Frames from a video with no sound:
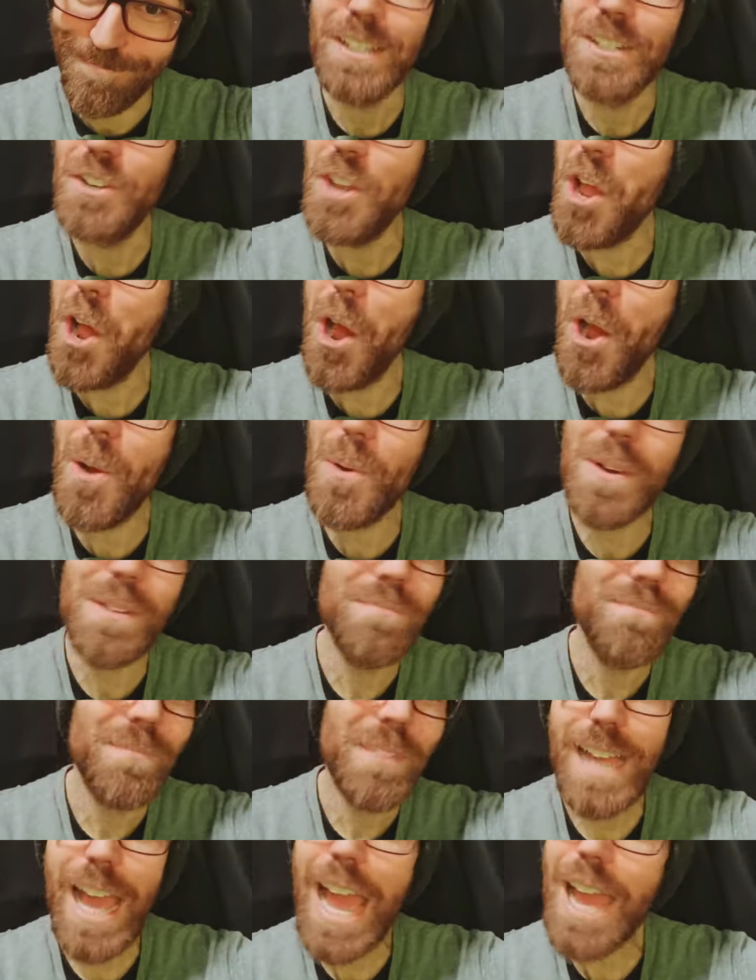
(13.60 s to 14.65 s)
No,
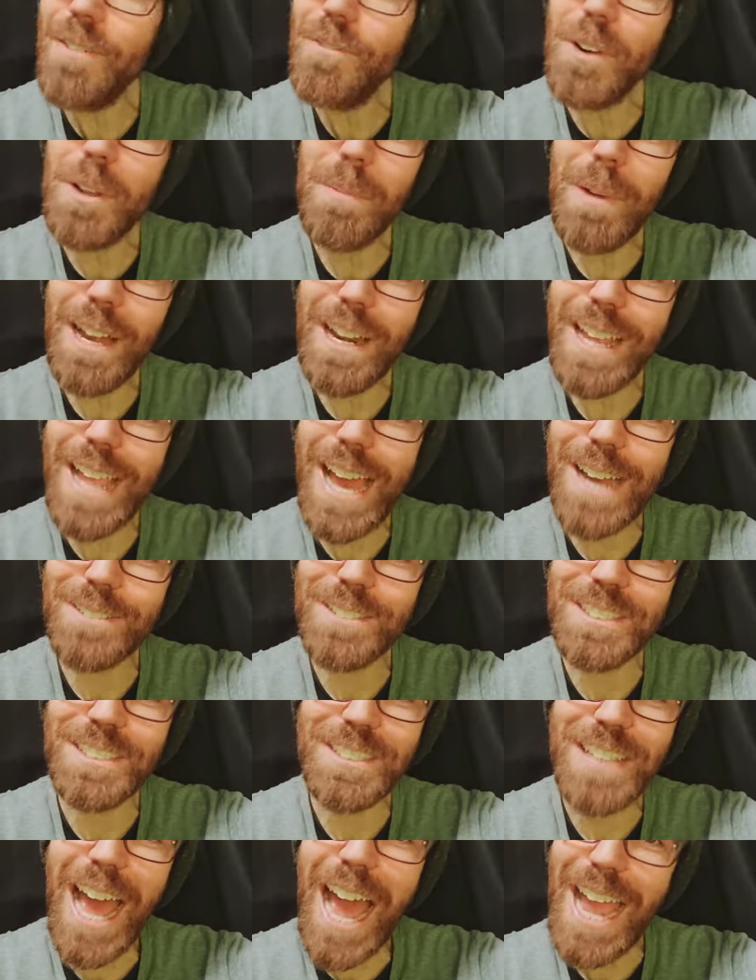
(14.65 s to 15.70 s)
everybody
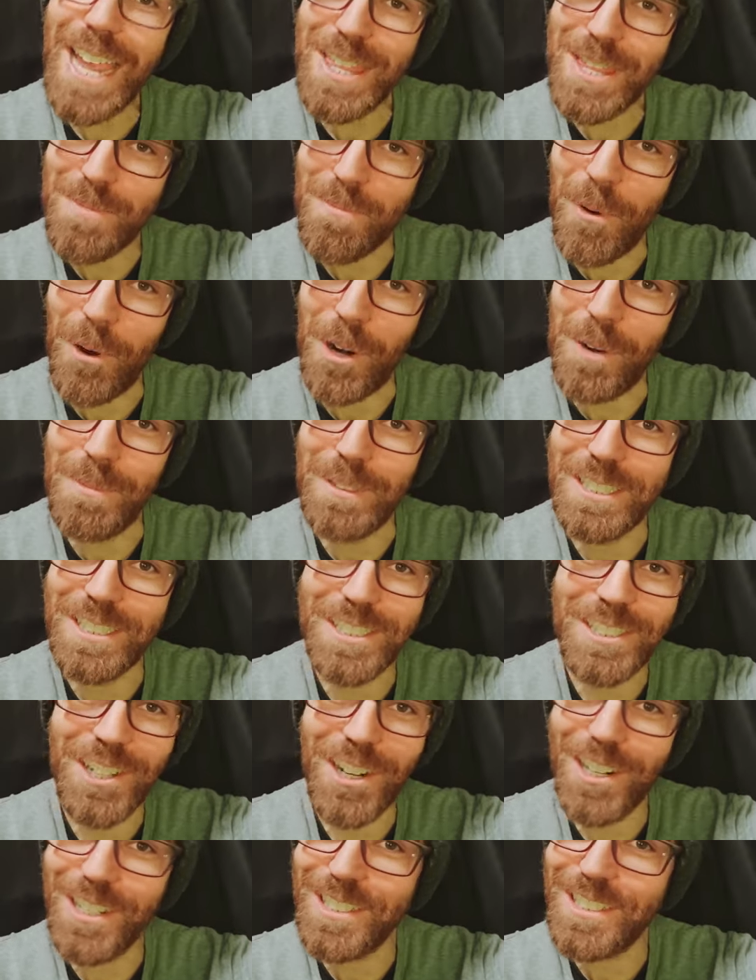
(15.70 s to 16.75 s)
outside the Mormon
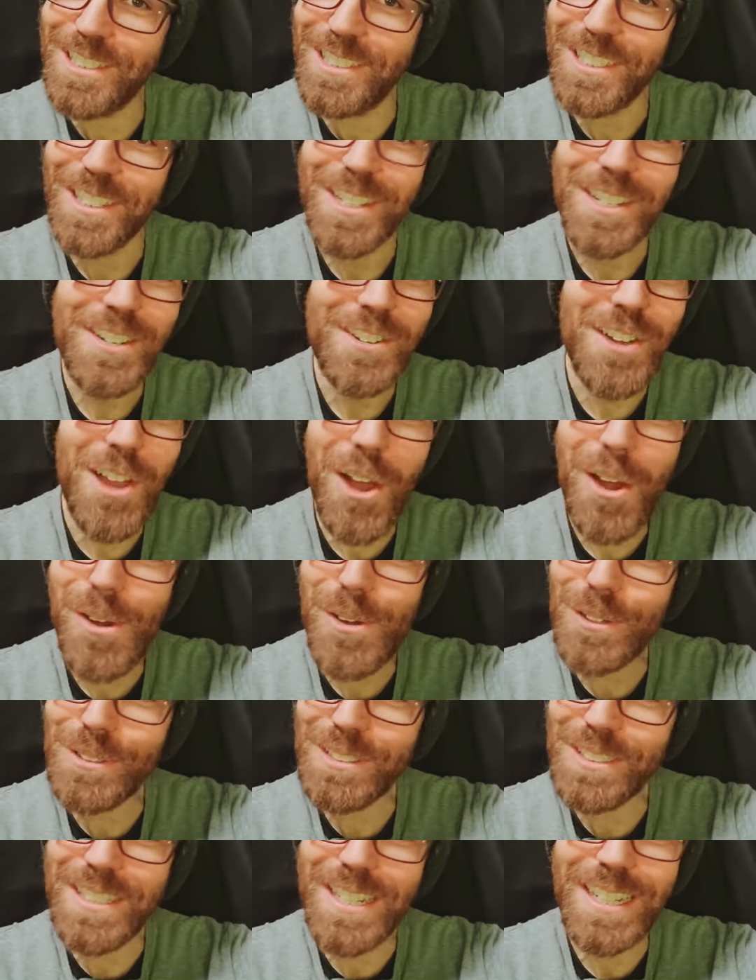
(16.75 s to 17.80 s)
church
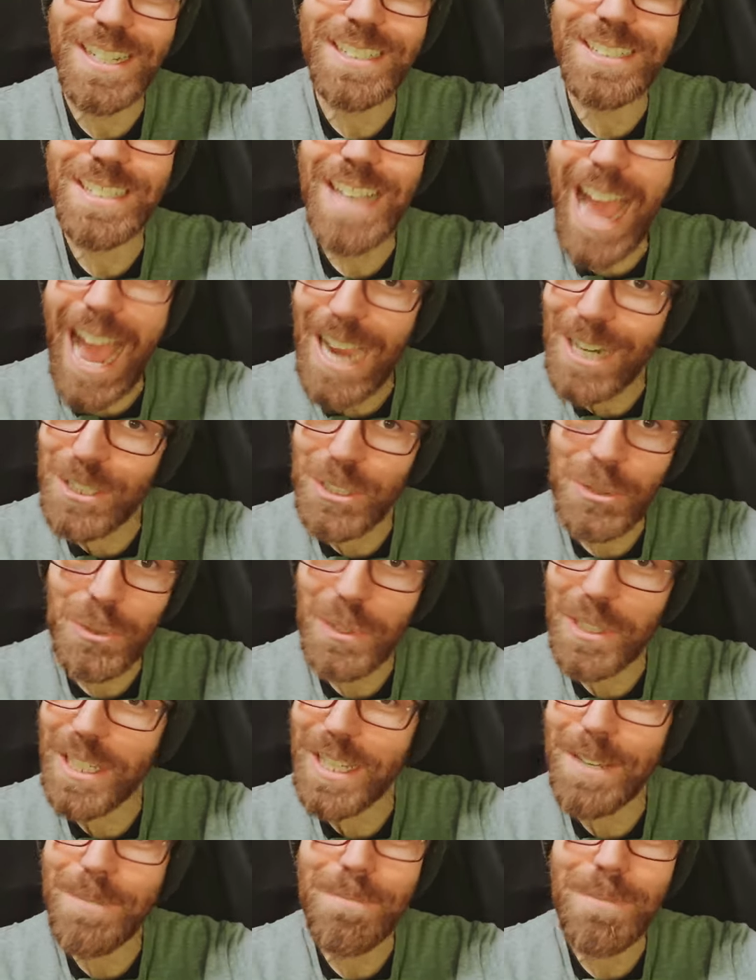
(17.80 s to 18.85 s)
knows that it's
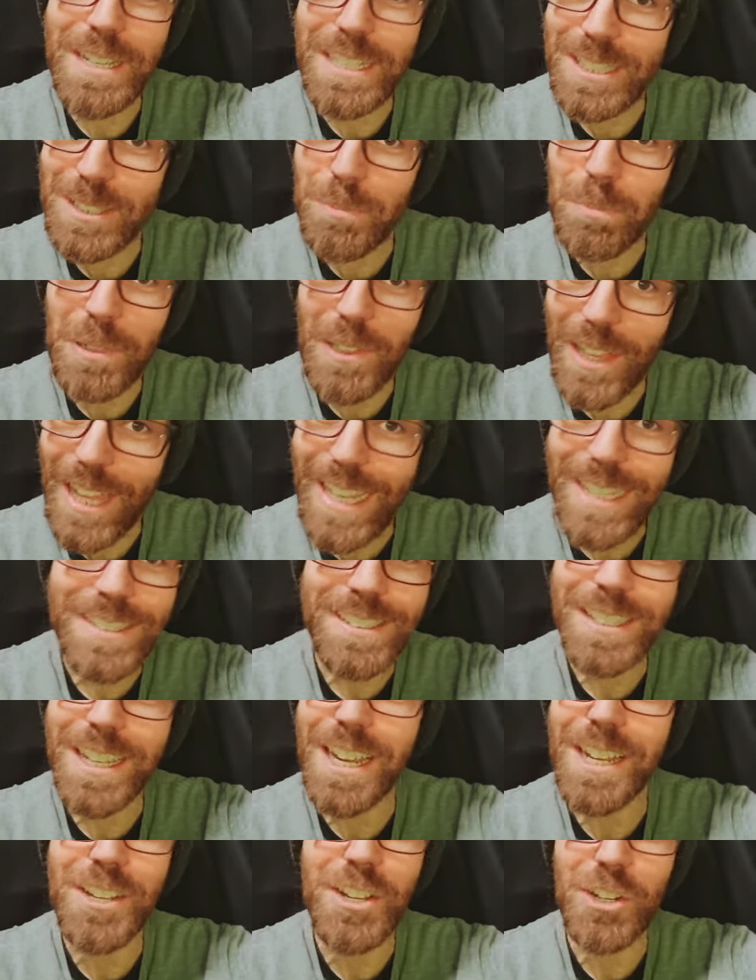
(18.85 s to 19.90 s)
actually
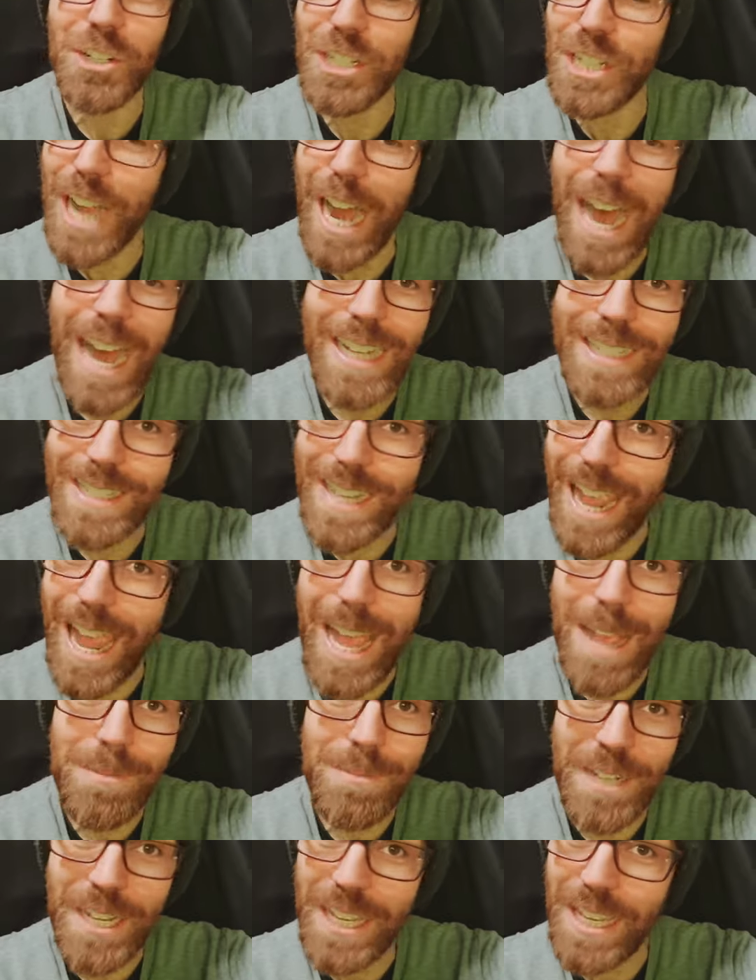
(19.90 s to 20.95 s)
misplacing your
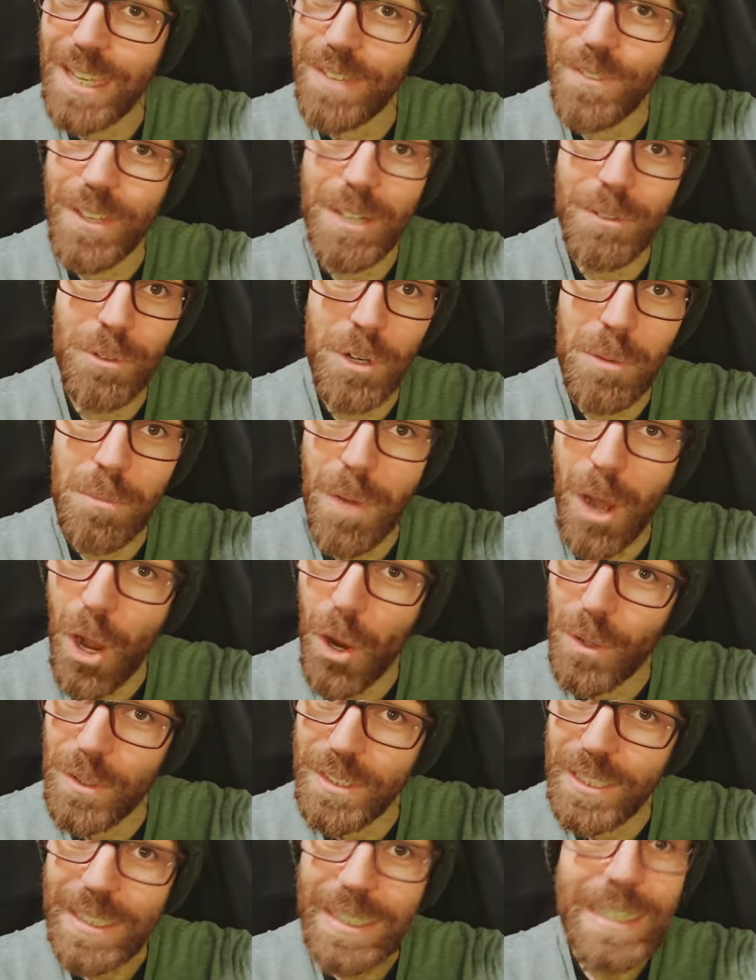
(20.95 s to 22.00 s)
goddamn TV
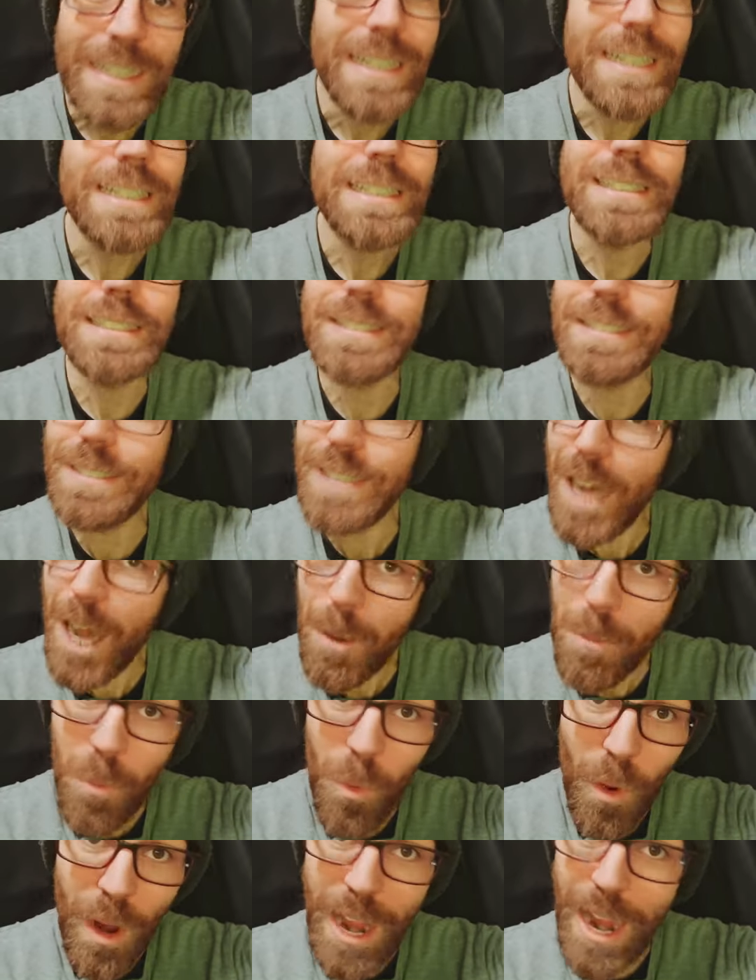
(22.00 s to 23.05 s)
remote
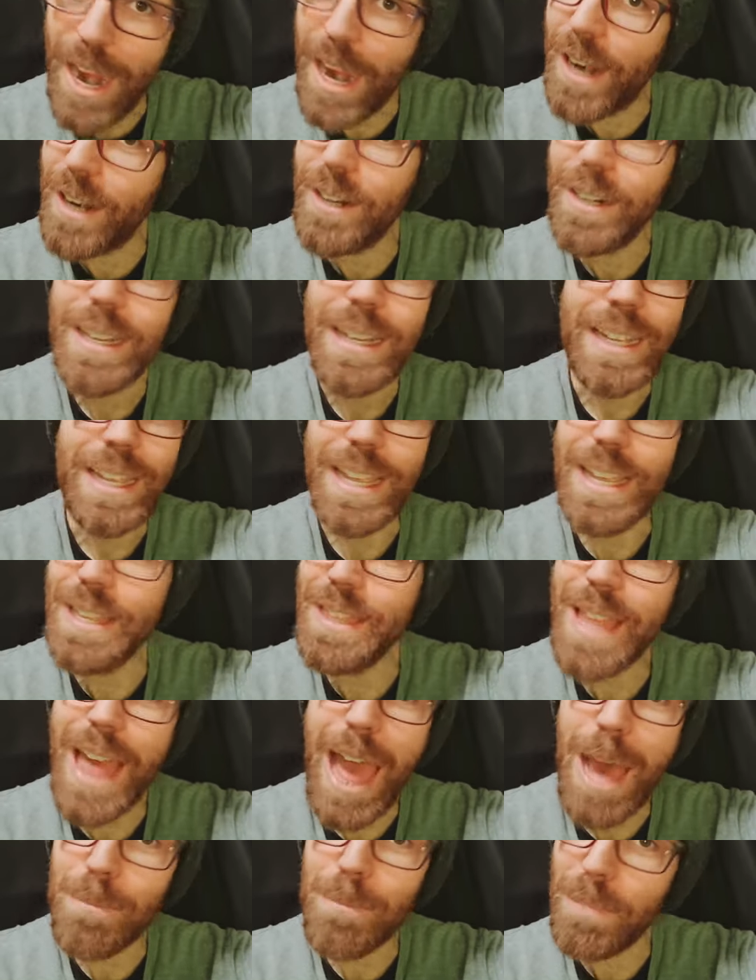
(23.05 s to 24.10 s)
somewhere in
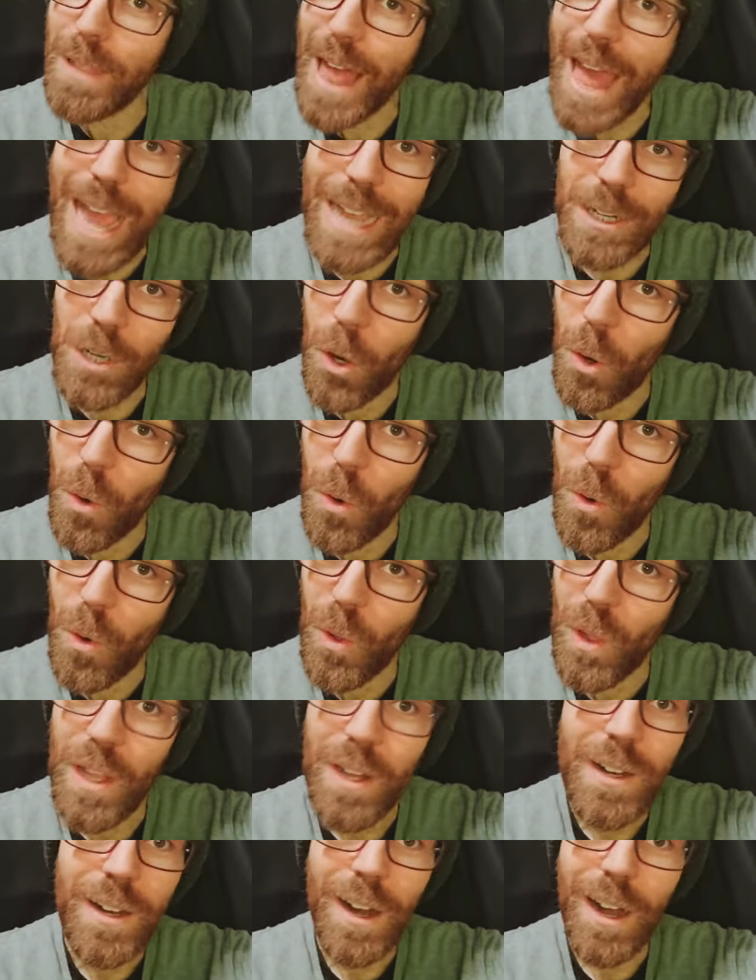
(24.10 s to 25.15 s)
that black
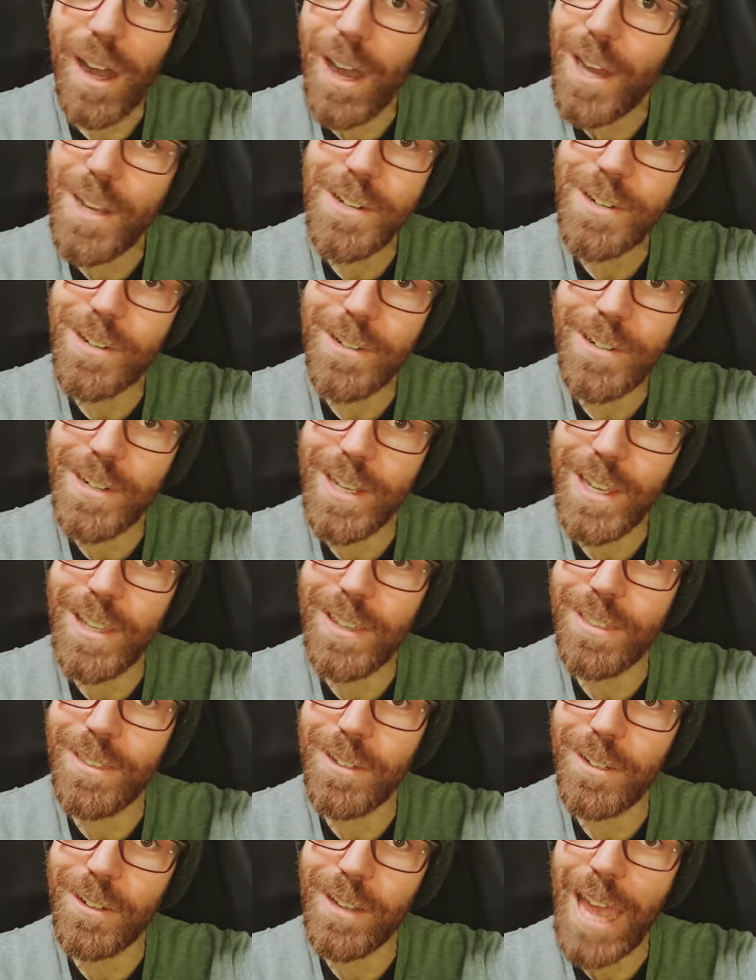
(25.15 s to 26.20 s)
hole
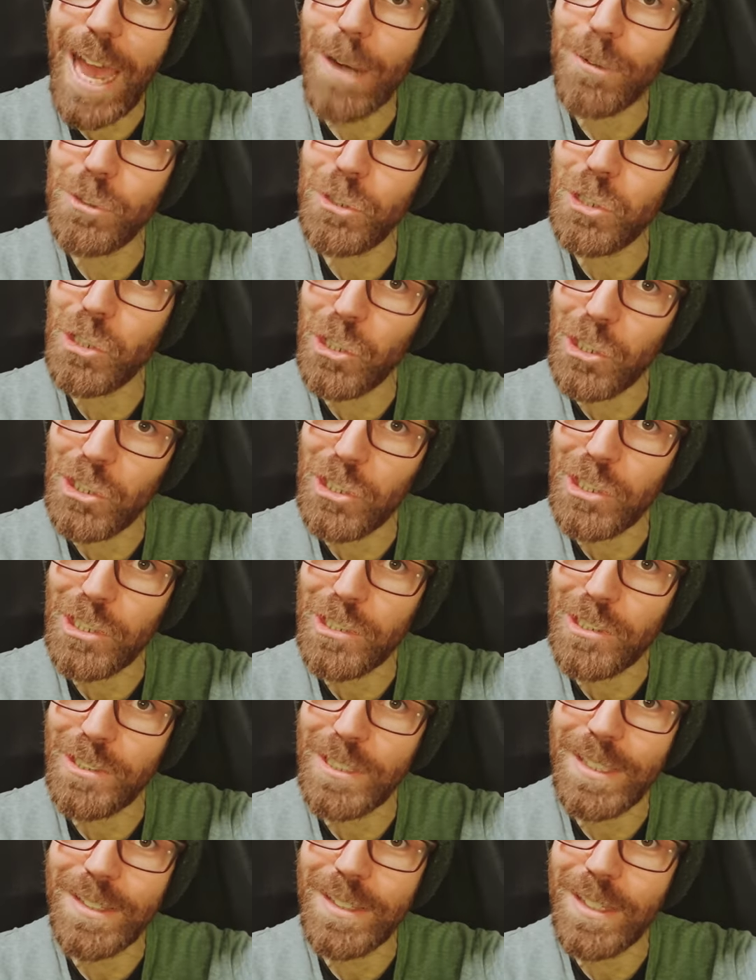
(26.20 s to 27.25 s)
underneath your couch
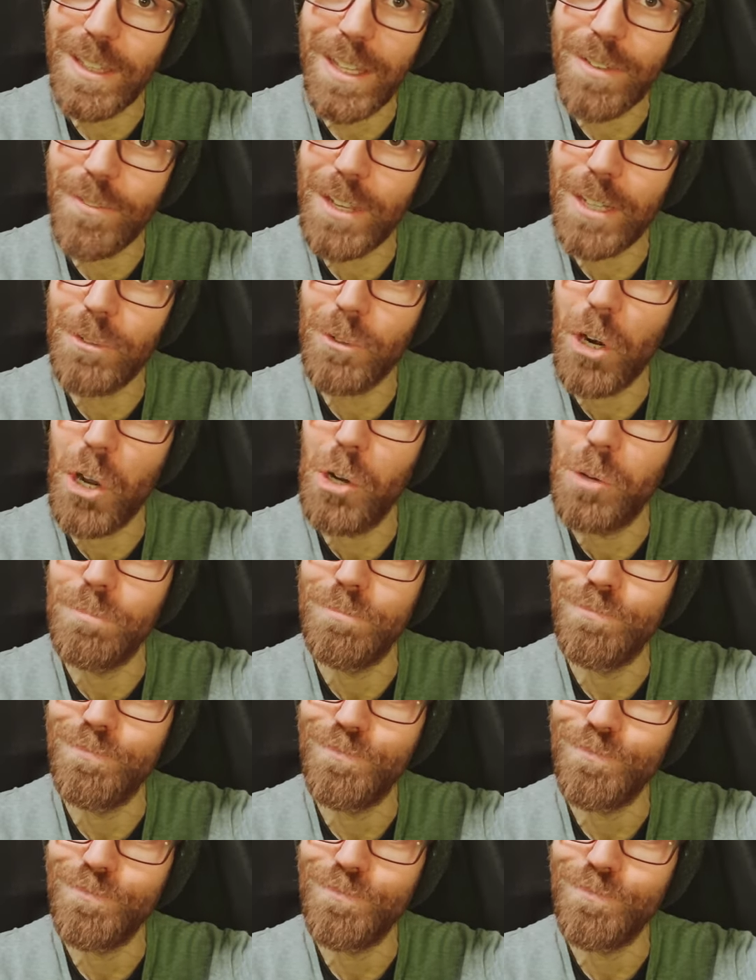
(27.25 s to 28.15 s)
cushions in the living room.